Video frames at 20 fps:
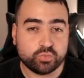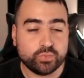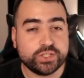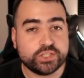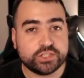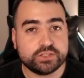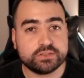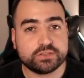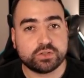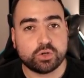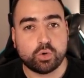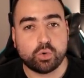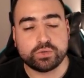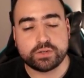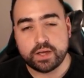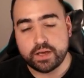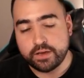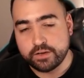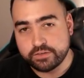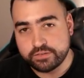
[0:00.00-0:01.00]
which is
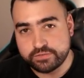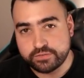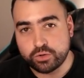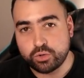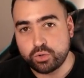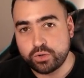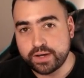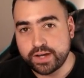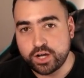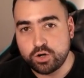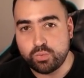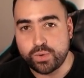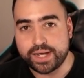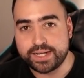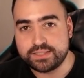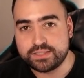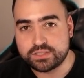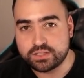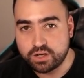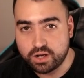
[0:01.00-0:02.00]
called for
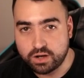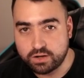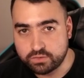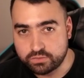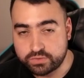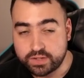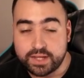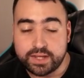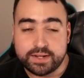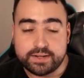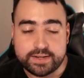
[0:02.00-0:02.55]
await of.